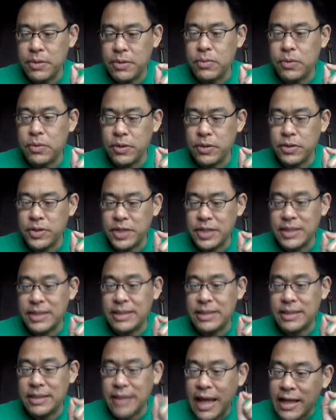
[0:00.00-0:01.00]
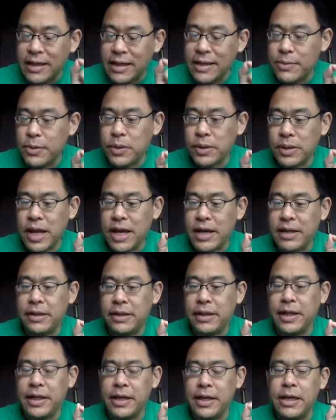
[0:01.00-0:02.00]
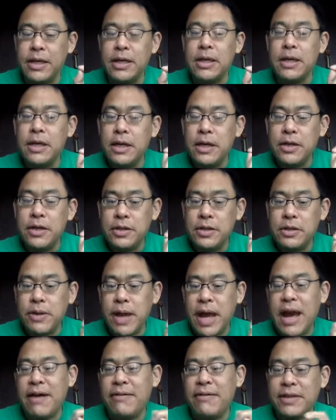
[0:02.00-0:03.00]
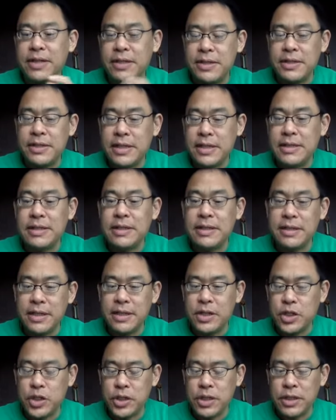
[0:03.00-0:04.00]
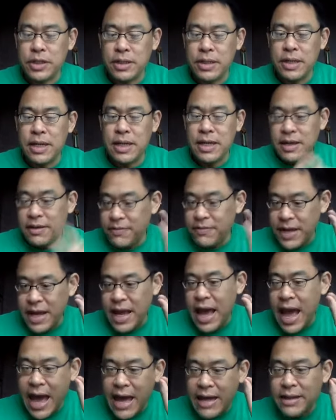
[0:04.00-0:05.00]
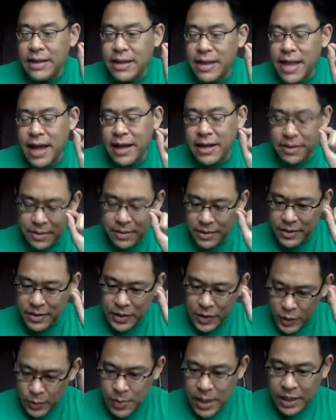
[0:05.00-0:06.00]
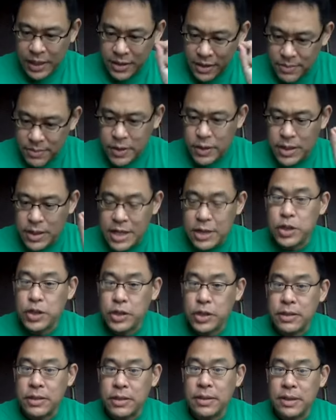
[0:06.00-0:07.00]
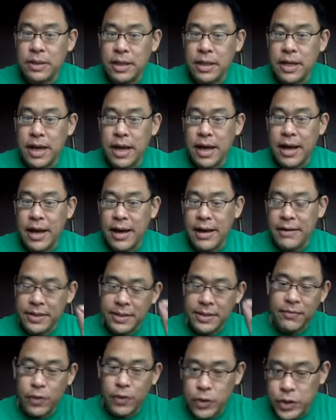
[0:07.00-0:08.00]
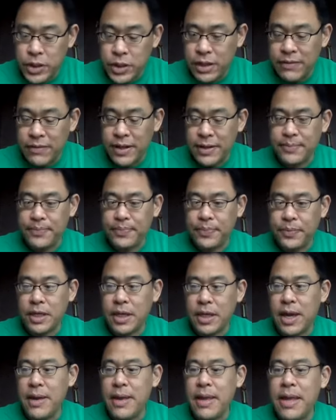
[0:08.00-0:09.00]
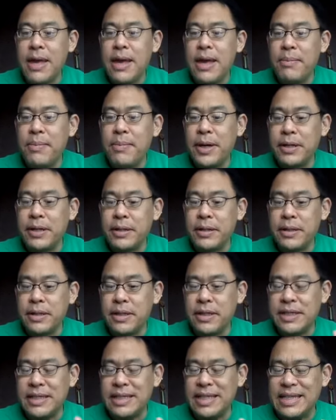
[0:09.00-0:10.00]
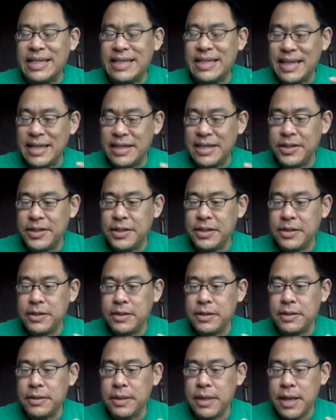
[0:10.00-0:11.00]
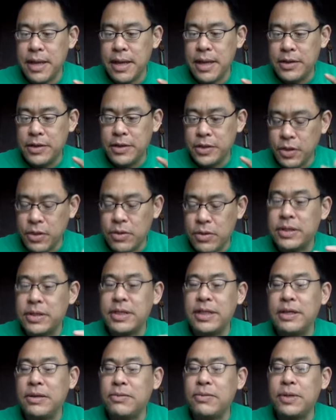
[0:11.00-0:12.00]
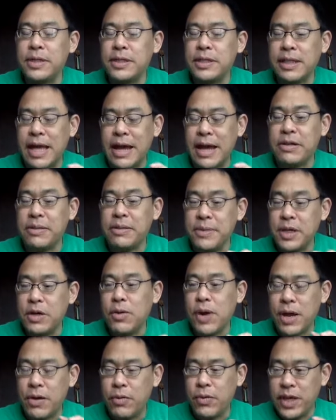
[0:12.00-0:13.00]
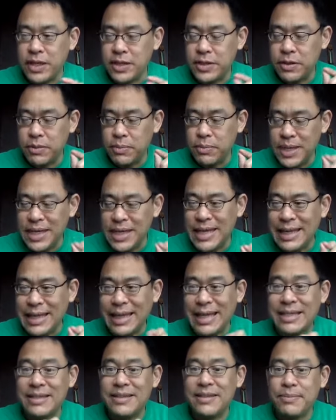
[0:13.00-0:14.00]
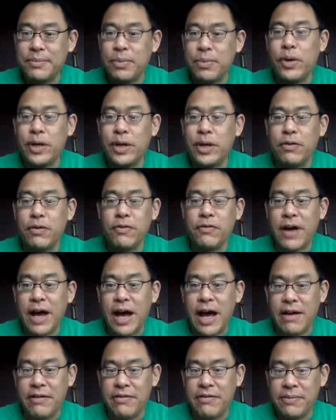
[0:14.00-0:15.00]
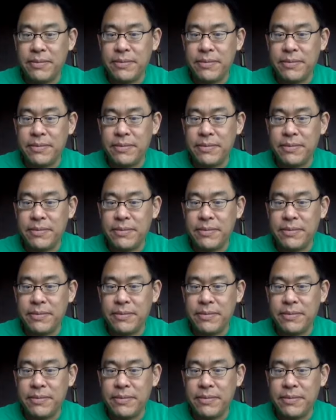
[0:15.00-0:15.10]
were just slightly more likely to have the disease condition if they had that suspected mutation, some version of it, okay? But the statistical certainty was allowed to be quite weak, so p less than 0.05,